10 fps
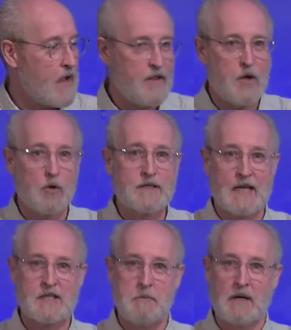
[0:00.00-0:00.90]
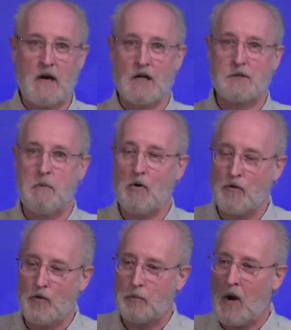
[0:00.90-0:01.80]
In the Old Testament, God spoke
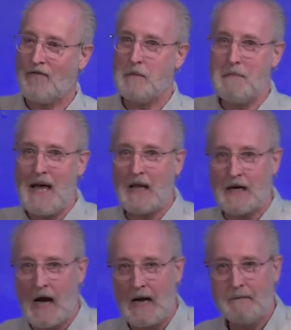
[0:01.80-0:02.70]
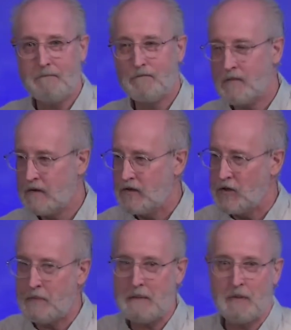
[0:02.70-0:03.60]
through the prophet Malachi to
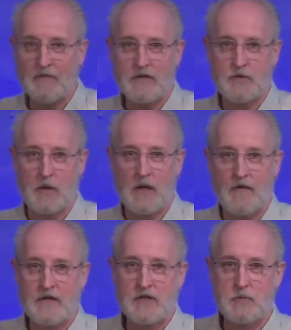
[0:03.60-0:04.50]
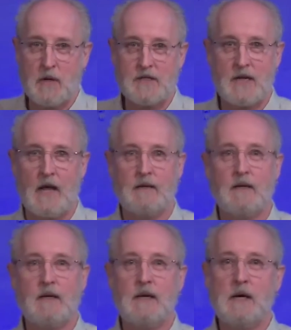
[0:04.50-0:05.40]
the people of Israel, and this is what he said:
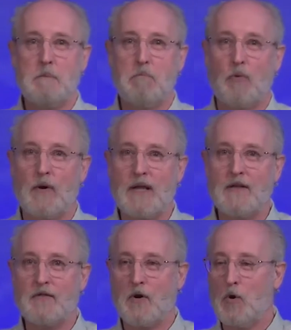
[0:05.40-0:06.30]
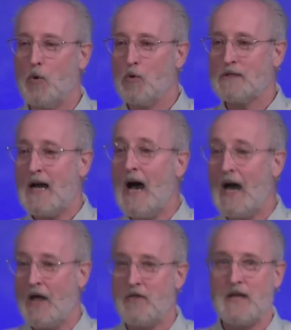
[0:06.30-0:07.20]
bring the whole
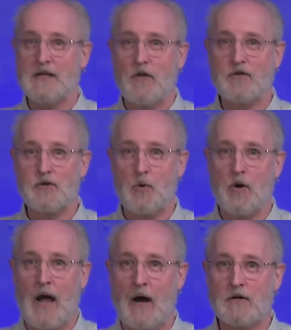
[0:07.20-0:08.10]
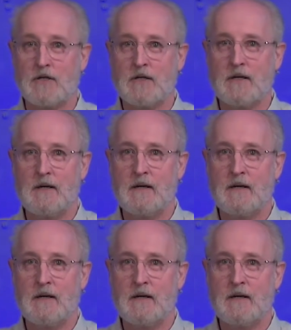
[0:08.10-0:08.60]
tithe into the storehouse,